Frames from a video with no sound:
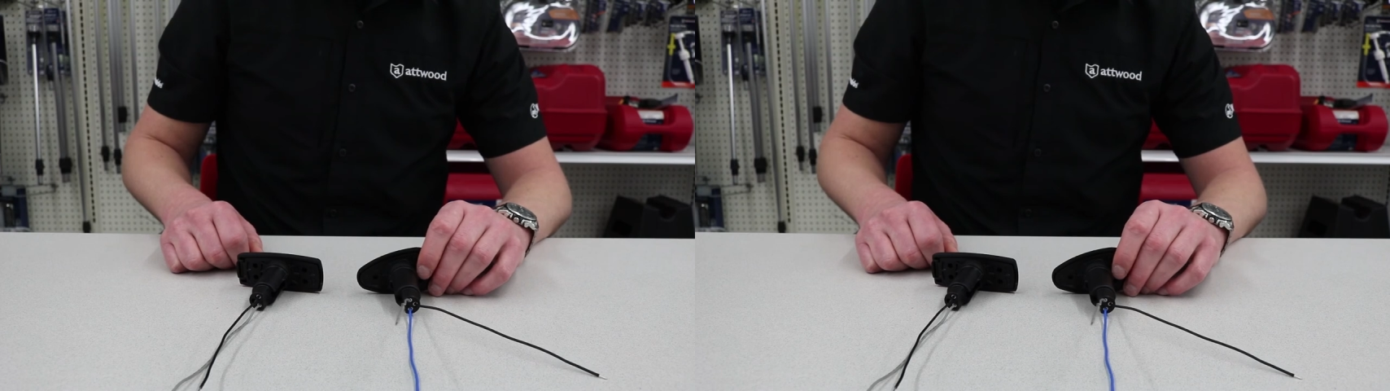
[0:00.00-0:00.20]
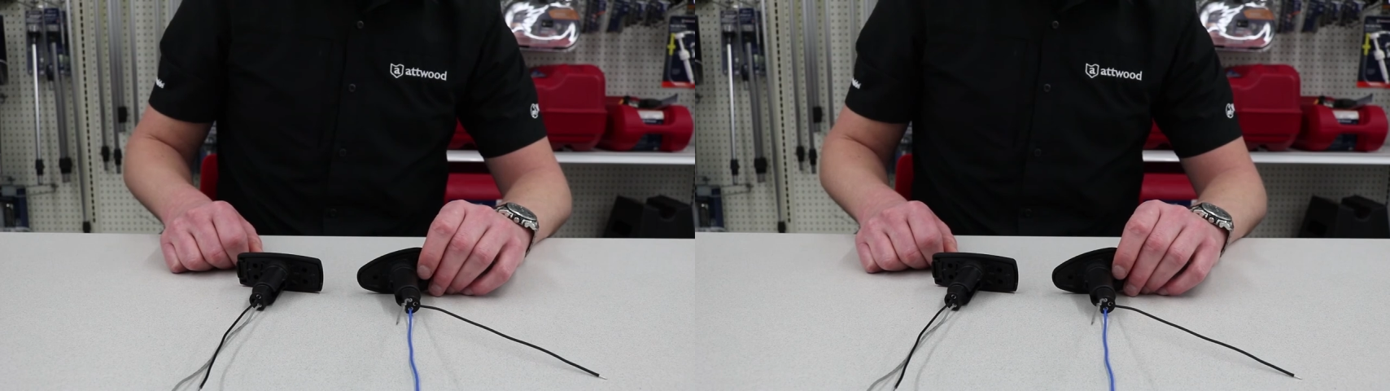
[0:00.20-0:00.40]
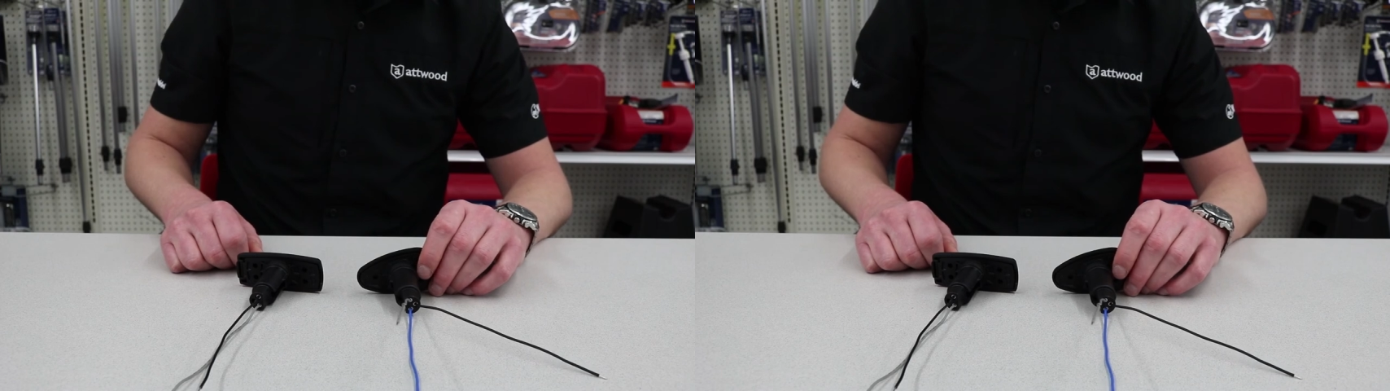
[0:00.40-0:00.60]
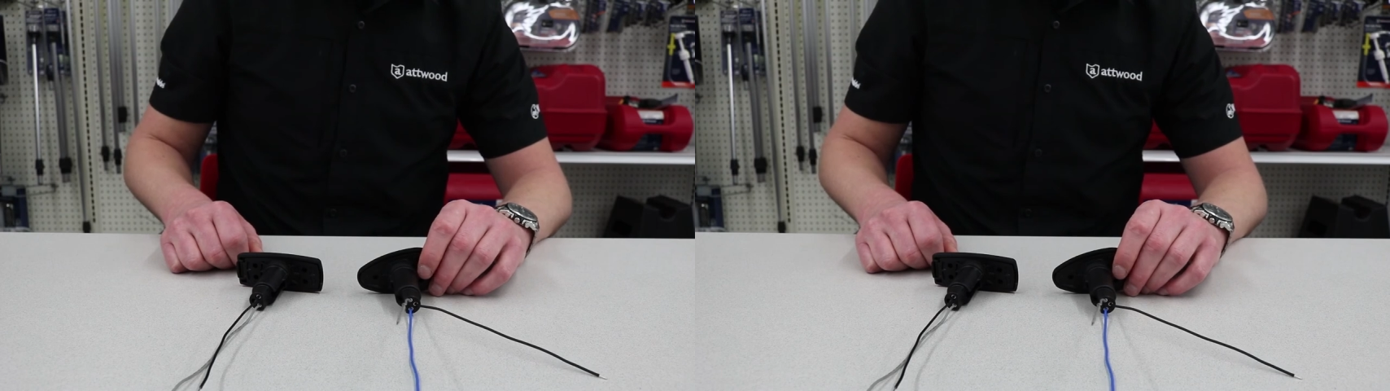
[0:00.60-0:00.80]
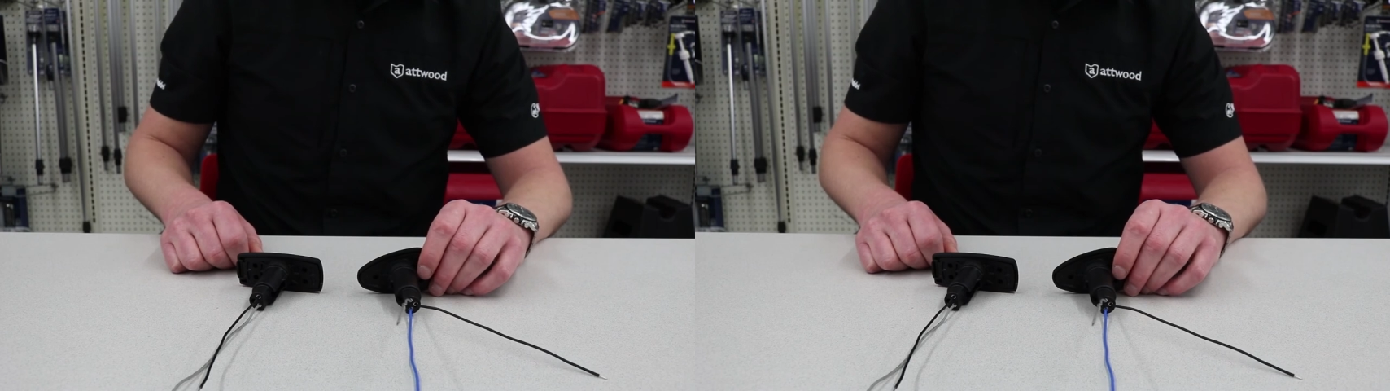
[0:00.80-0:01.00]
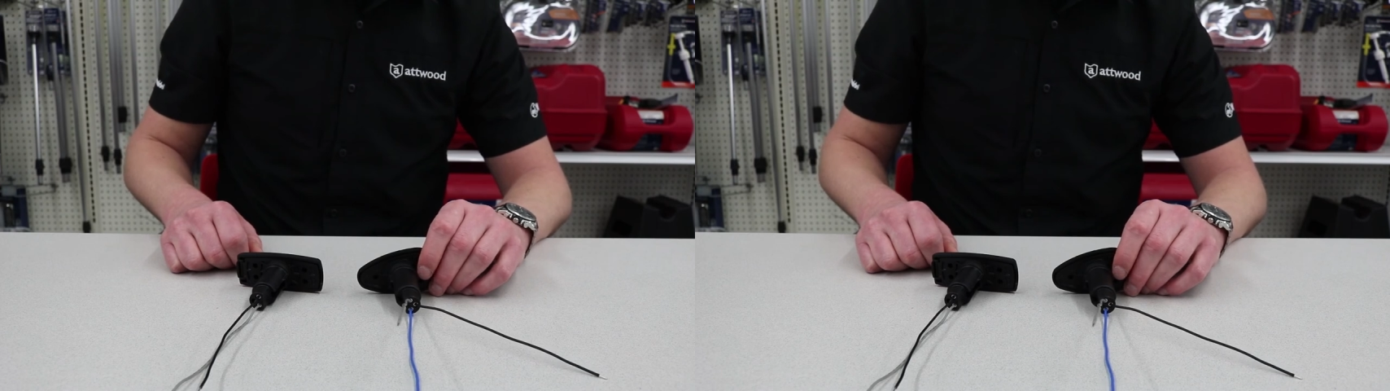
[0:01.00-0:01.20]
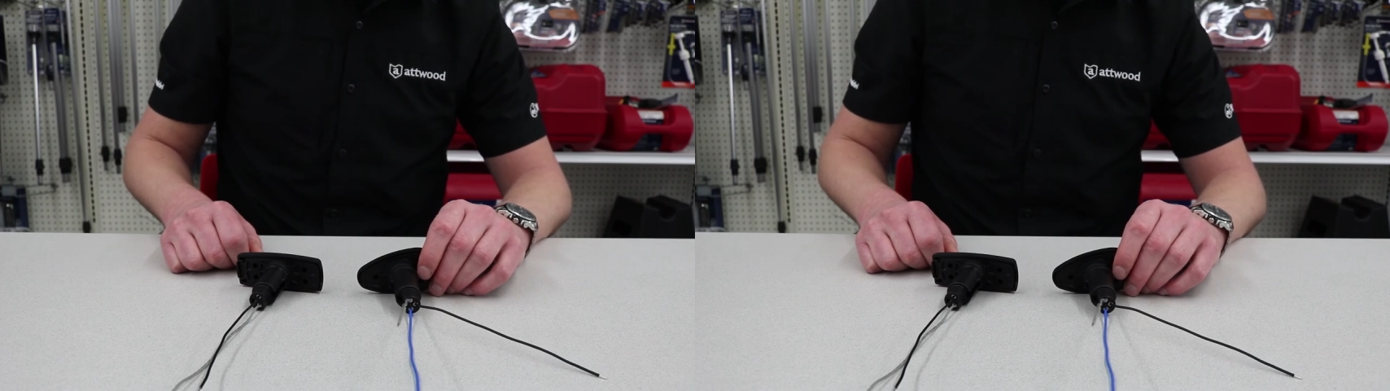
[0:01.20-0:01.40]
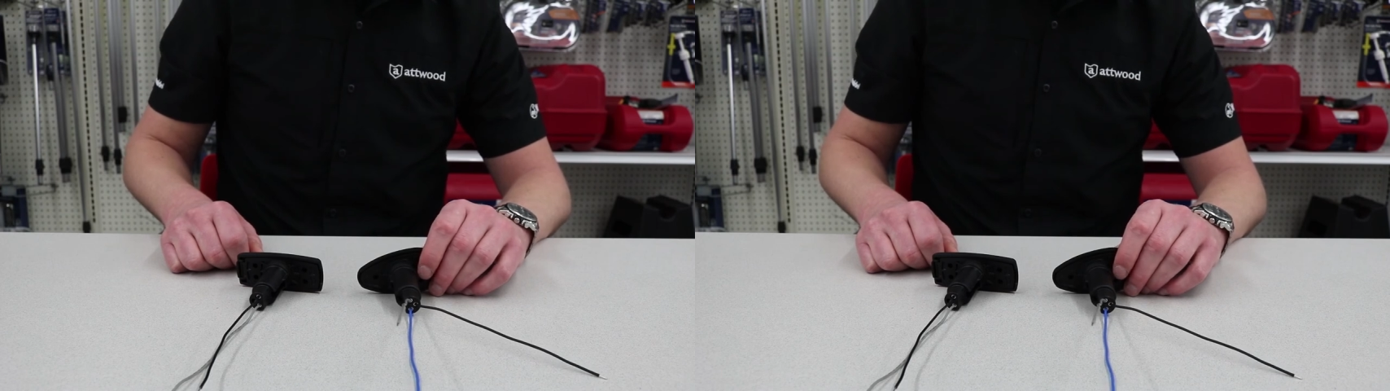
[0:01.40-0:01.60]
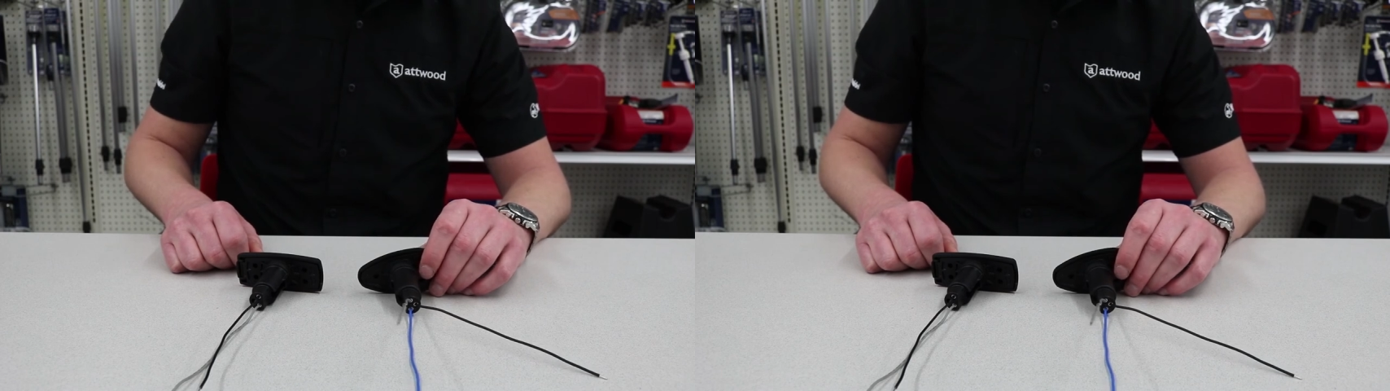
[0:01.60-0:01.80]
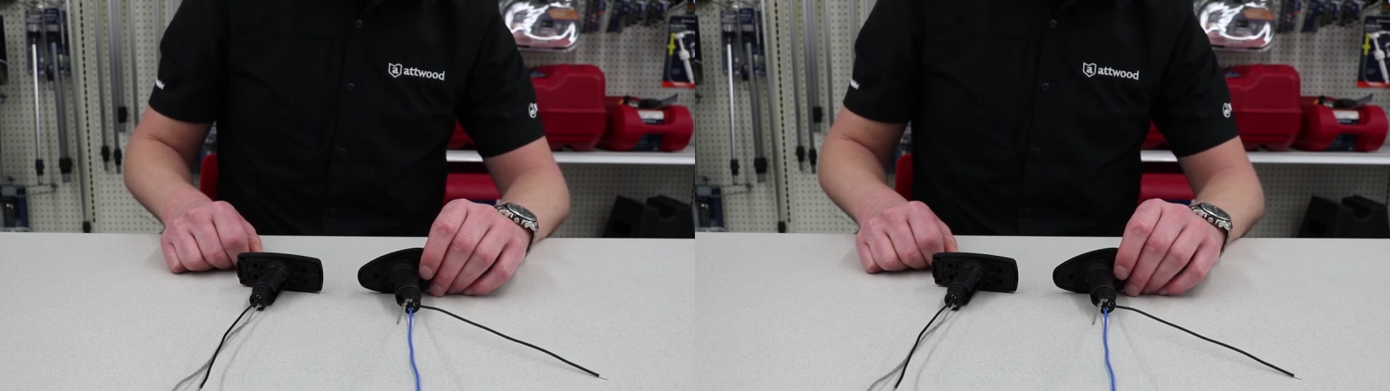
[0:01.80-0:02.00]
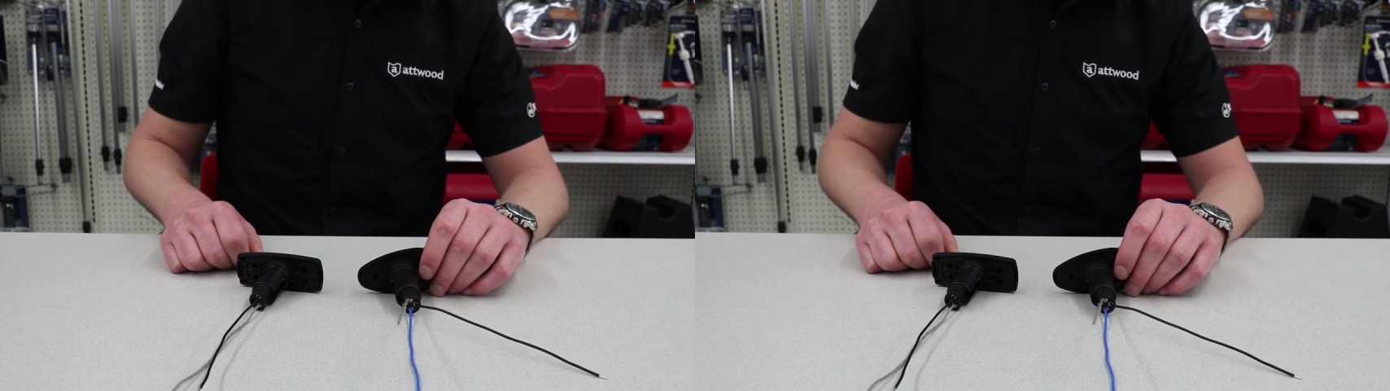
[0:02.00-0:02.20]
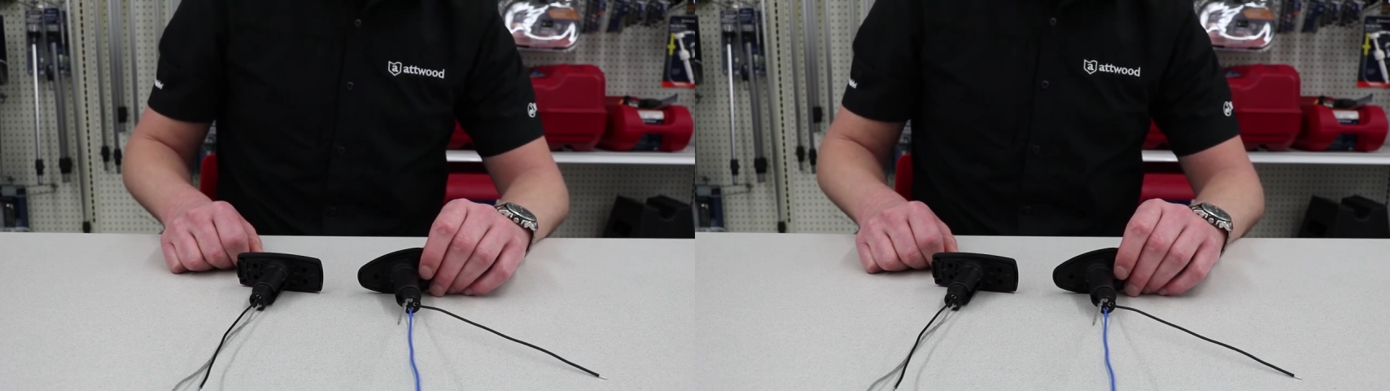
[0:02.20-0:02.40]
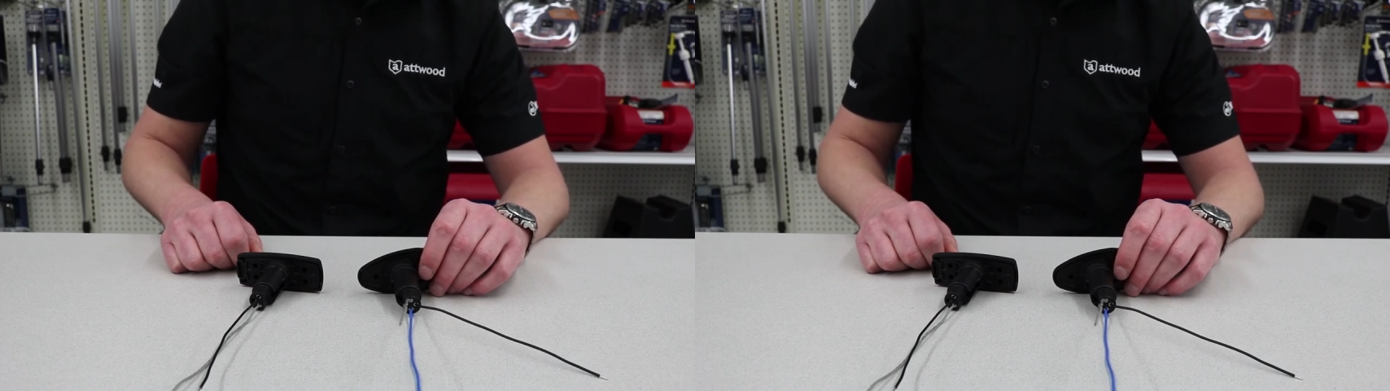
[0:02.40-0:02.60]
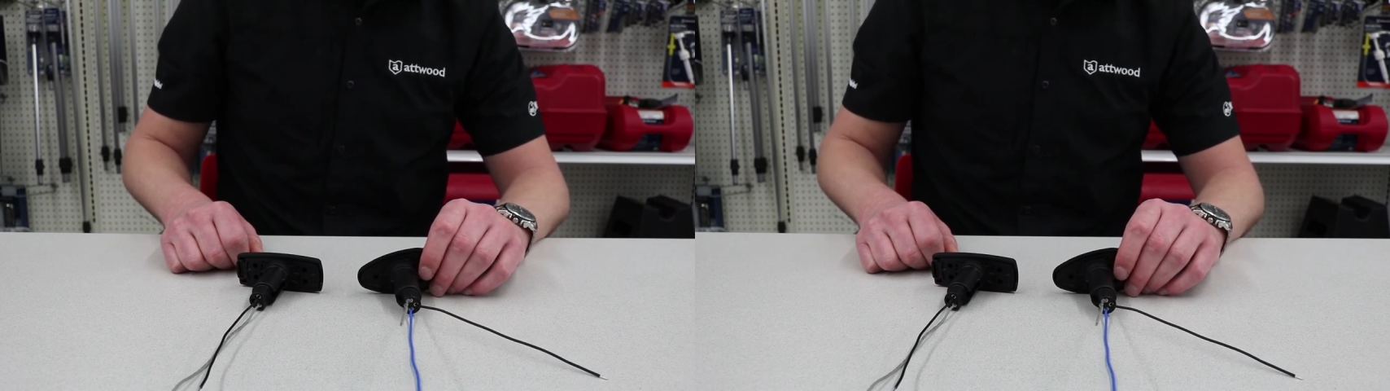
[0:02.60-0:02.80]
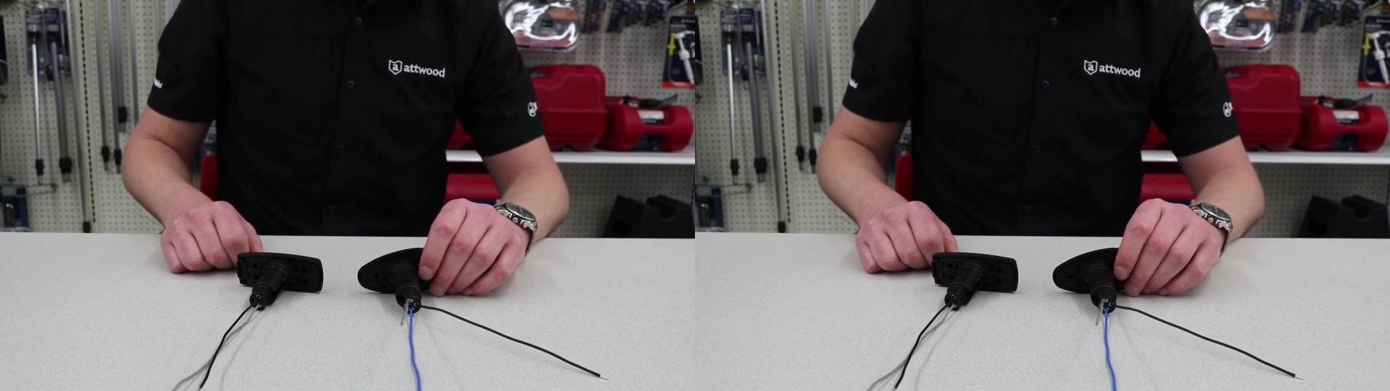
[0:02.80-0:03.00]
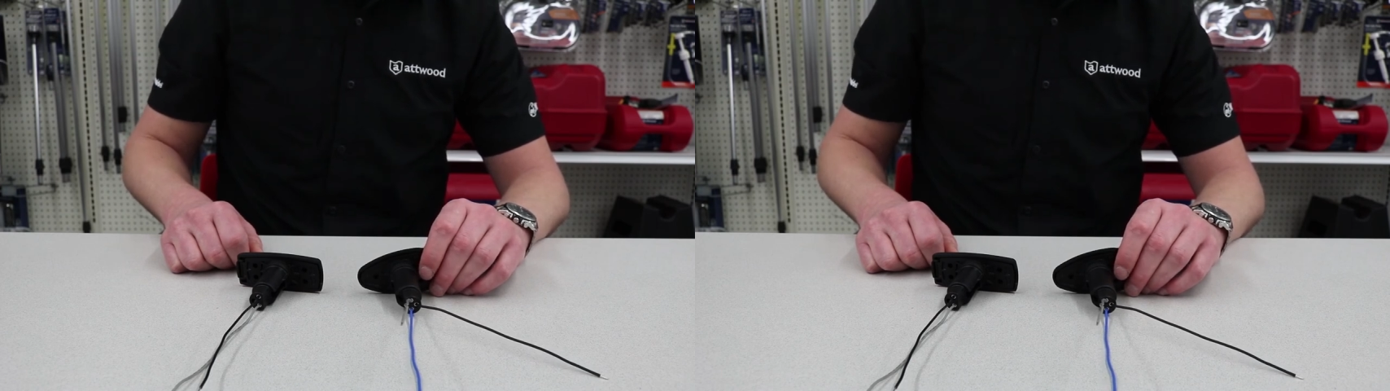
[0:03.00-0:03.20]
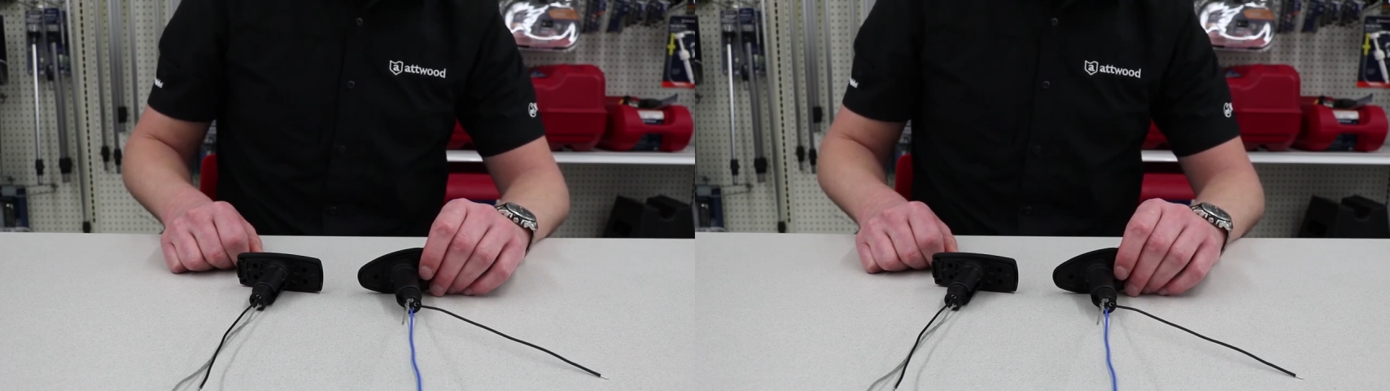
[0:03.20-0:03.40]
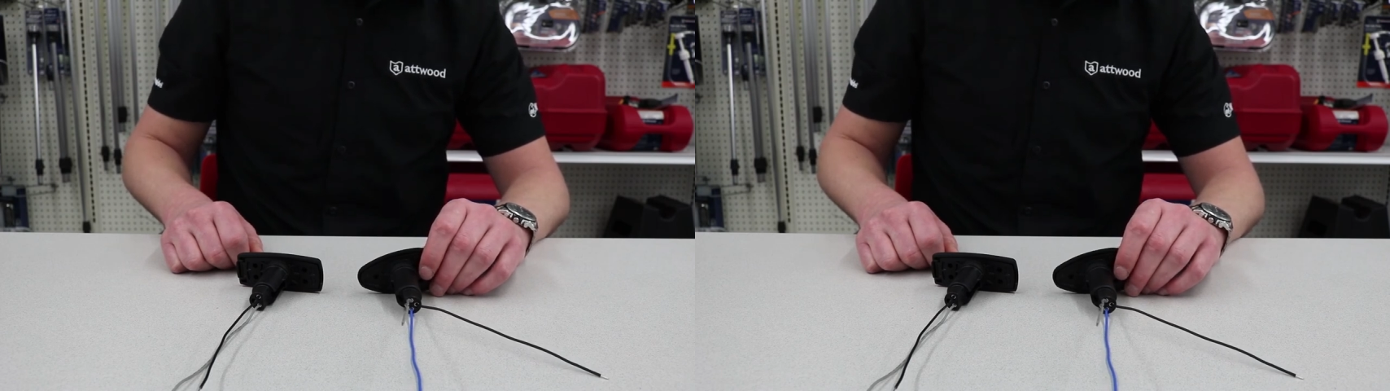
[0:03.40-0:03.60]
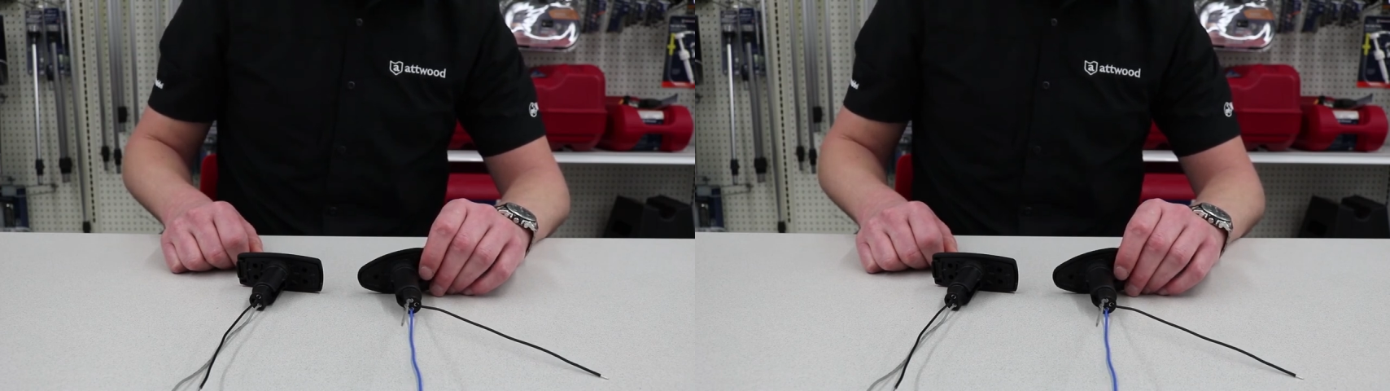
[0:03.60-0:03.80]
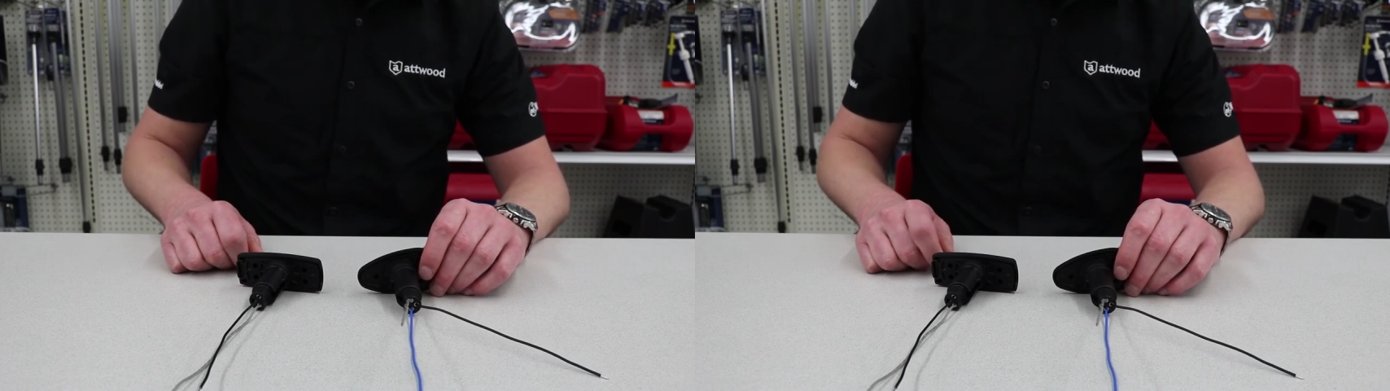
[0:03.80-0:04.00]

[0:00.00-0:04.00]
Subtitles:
(no speaker visible)